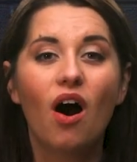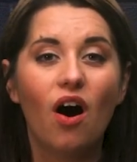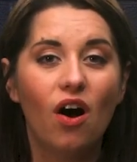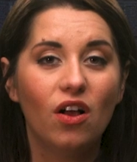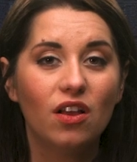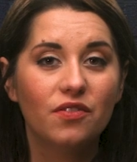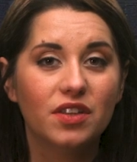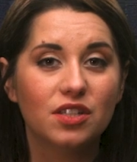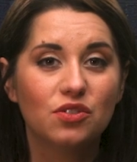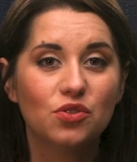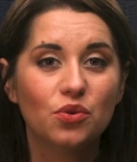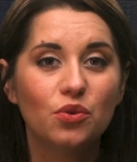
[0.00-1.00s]
All of
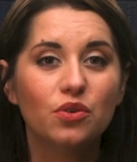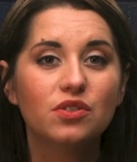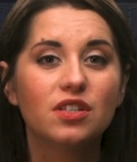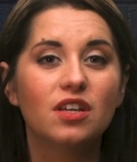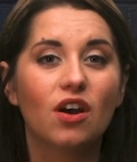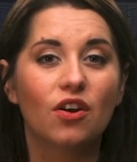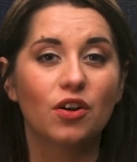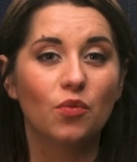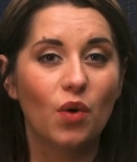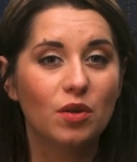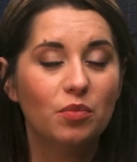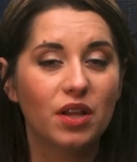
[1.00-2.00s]
these tools are in
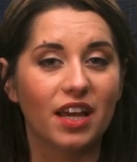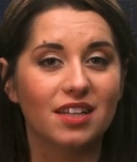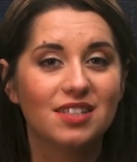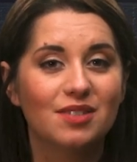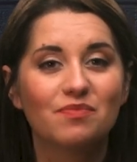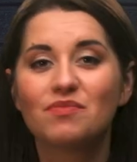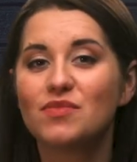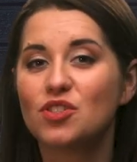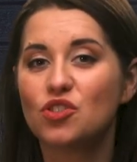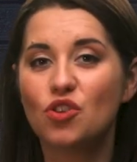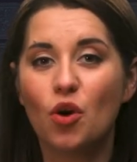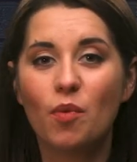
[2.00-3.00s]
one place,
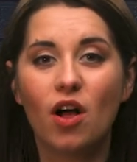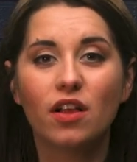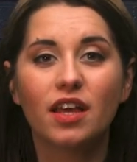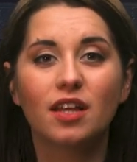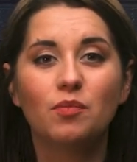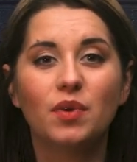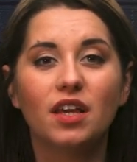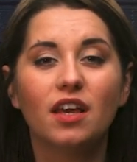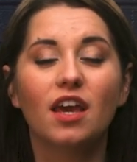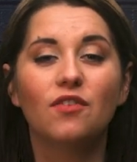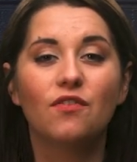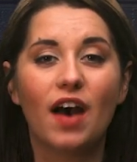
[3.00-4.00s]
Snowball can be
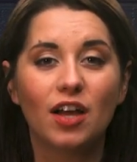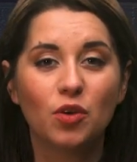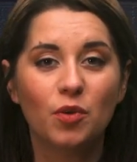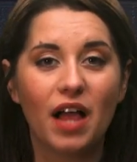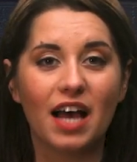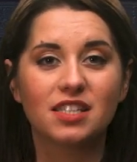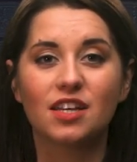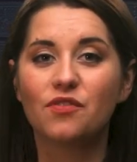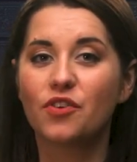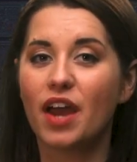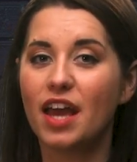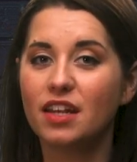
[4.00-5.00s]
a valuable asset
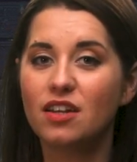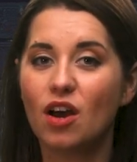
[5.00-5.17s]
for any